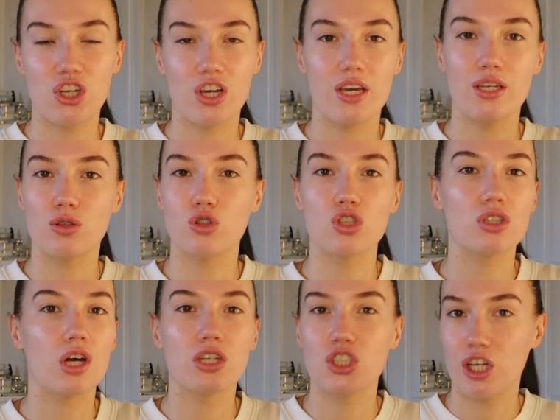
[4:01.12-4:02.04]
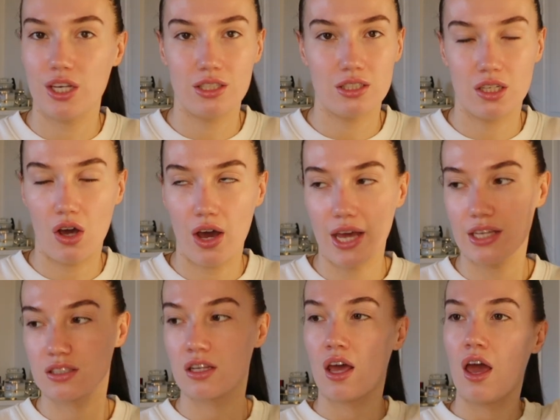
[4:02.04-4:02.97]
cheese, or just a cheese
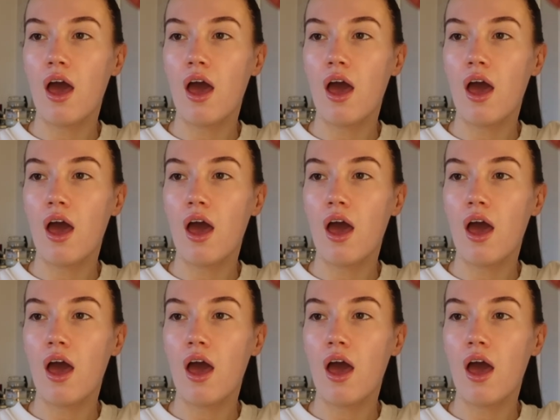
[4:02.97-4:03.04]
slice.